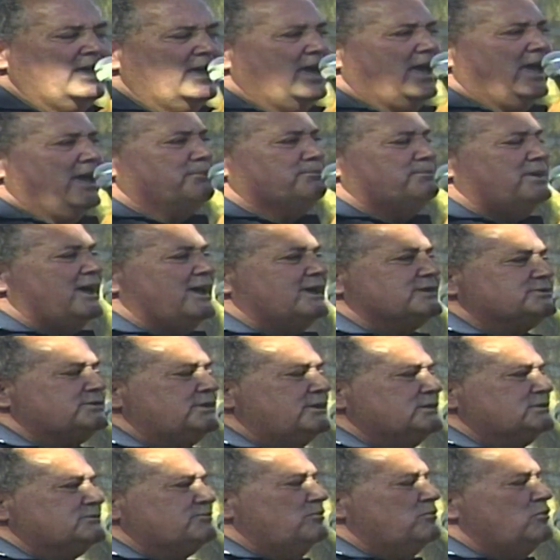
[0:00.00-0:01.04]

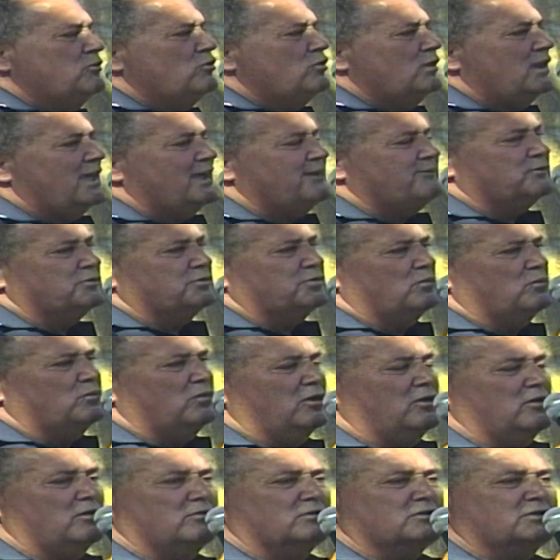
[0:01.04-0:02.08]
ambassadors from all over the
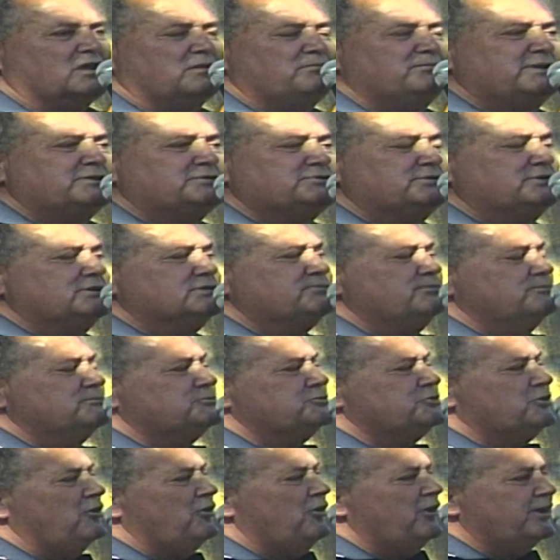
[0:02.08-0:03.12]
world, commissioners from
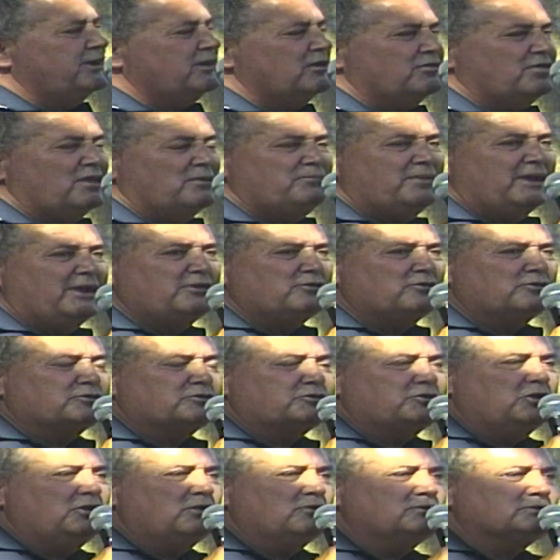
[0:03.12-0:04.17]
China. They've been on
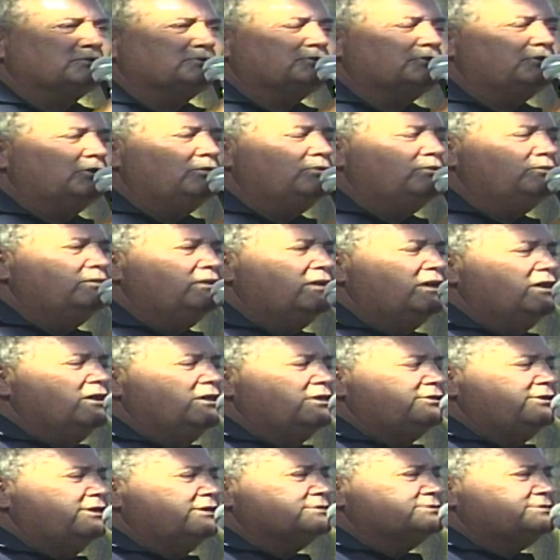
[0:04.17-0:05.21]
tours to
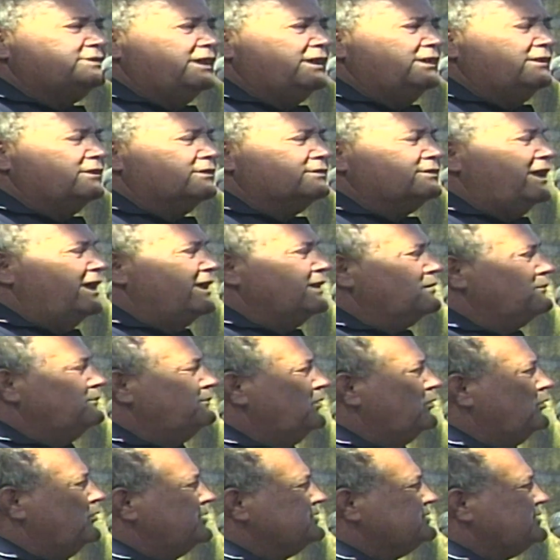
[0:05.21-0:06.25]
New Zealand, taking
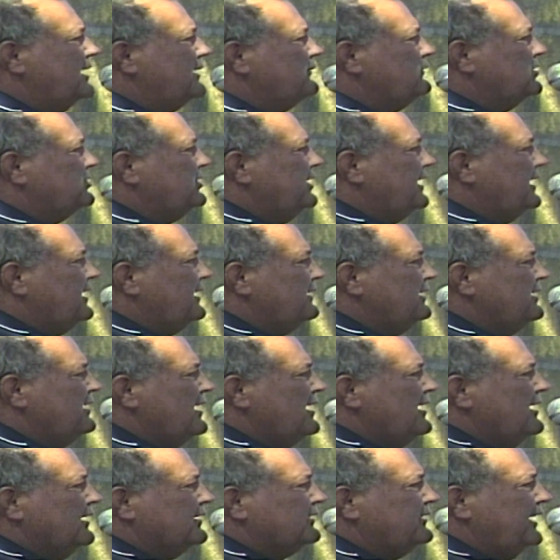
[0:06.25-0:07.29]
boys over there,
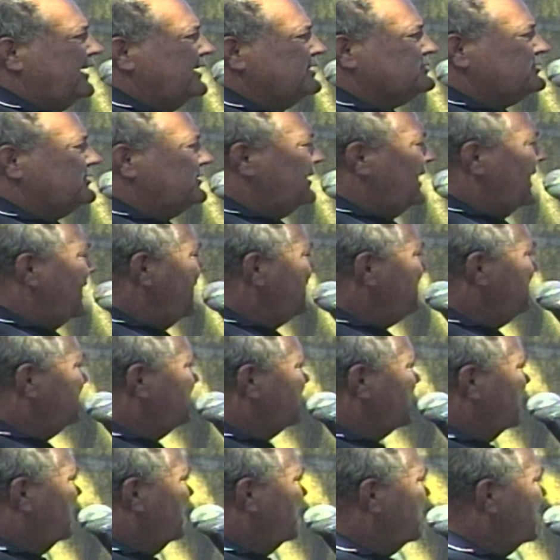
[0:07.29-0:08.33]
dancing
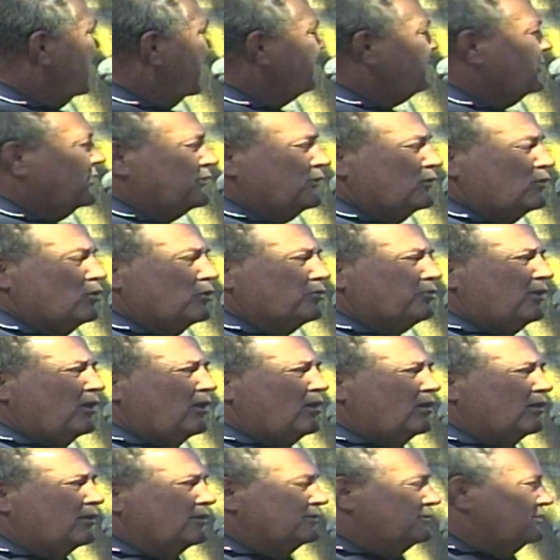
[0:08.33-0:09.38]
all over the North
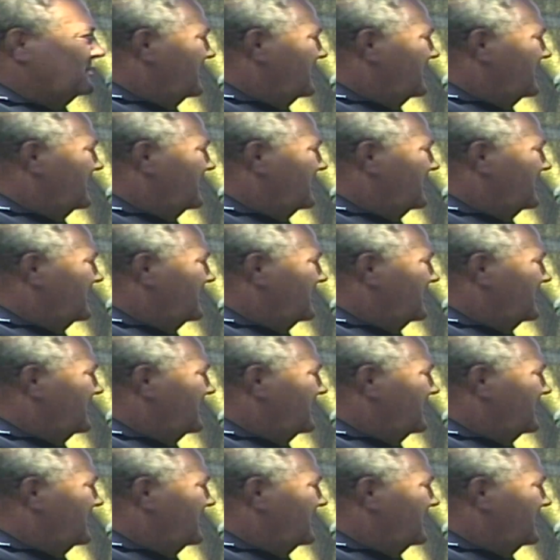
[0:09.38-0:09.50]
Island.